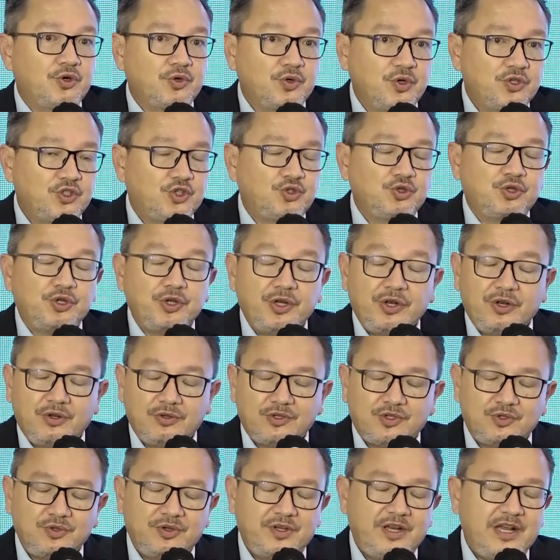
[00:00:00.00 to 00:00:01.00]

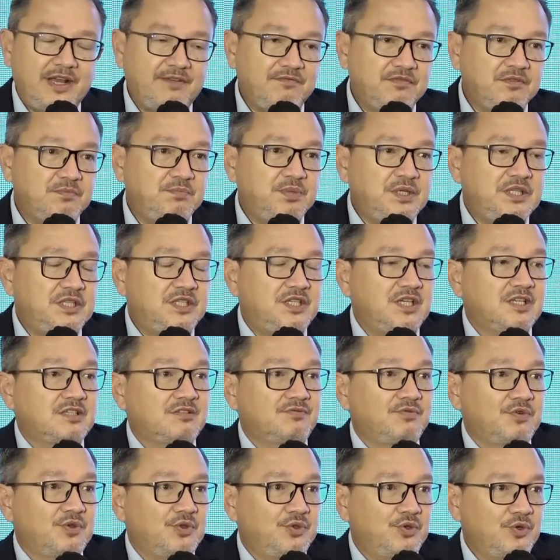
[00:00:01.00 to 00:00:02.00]
should never be just
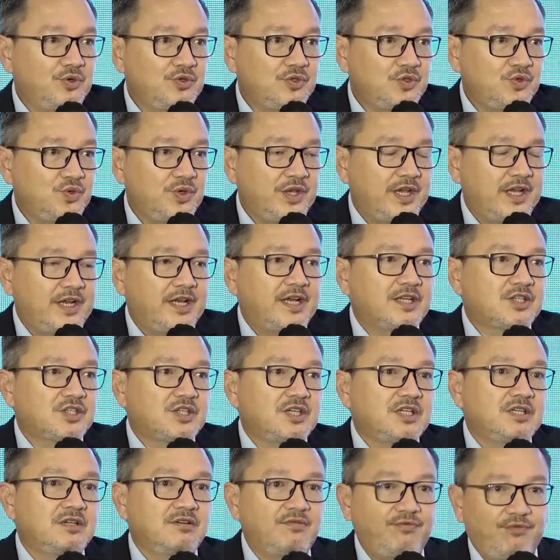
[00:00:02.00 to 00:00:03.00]
for those who can
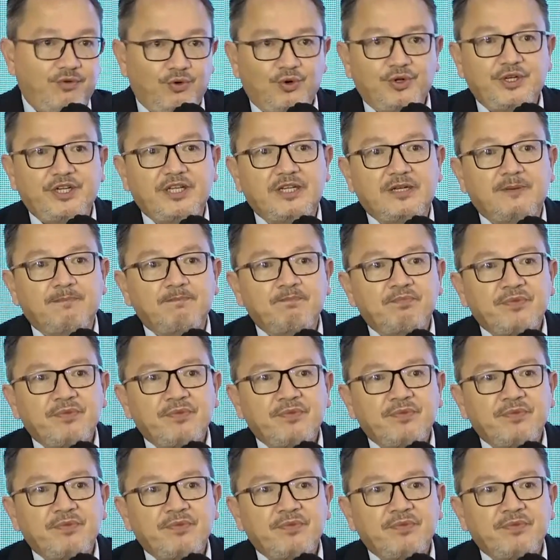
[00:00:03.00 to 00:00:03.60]
actually afford it.